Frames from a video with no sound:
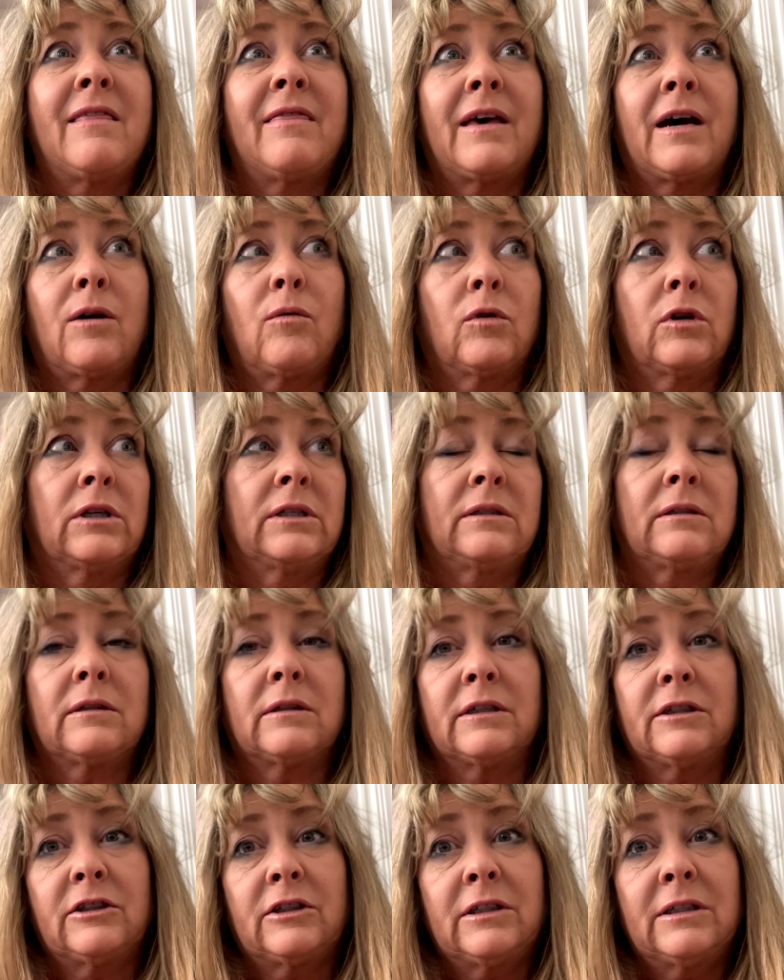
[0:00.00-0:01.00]
that were as
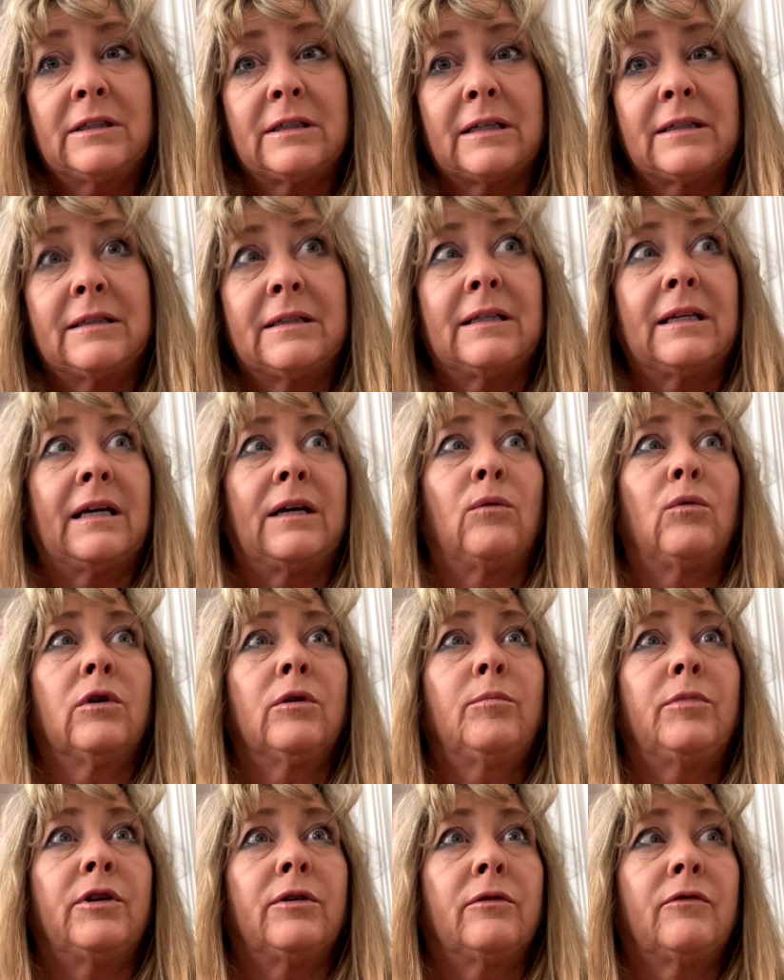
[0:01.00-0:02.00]
delicious as they
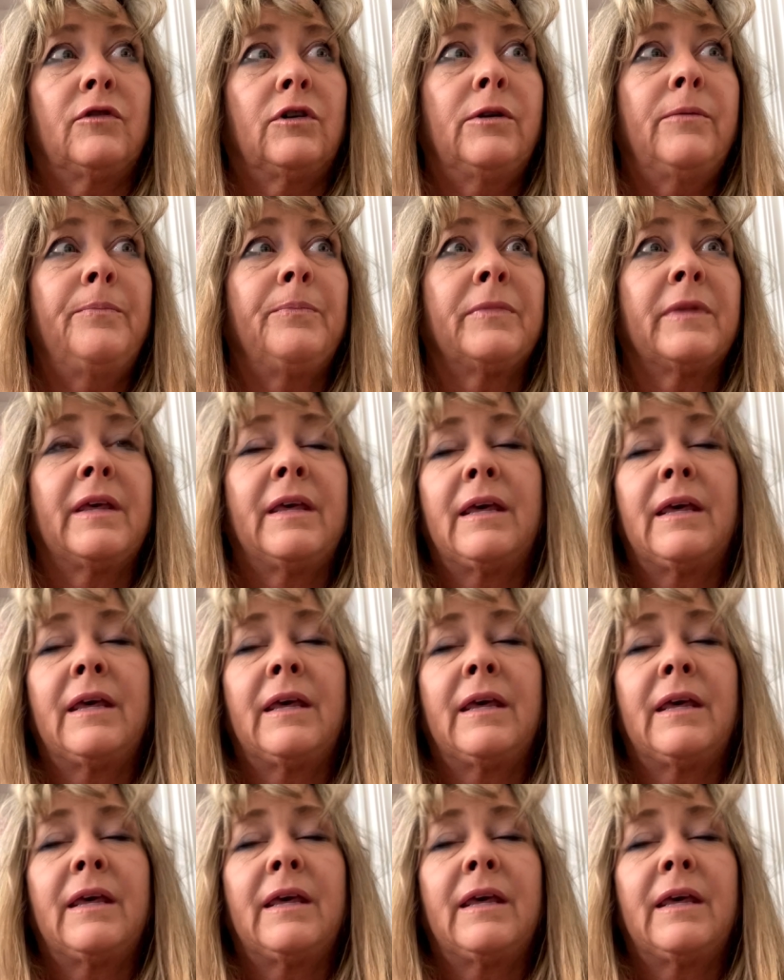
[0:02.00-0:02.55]
were beautiful,